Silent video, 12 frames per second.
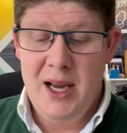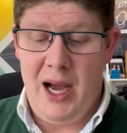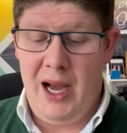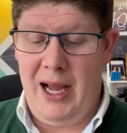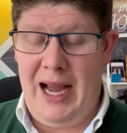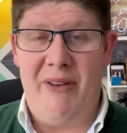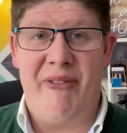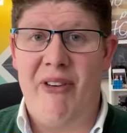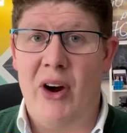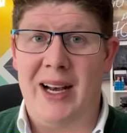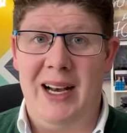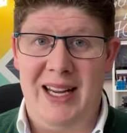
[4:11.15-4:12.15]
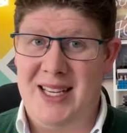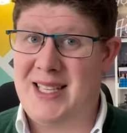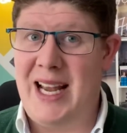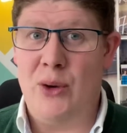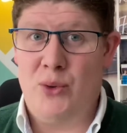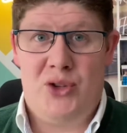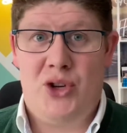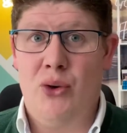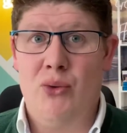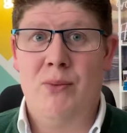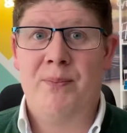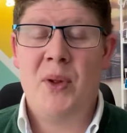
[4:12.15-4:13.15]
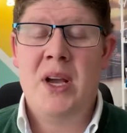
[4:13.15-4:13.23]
and finally a sales tool.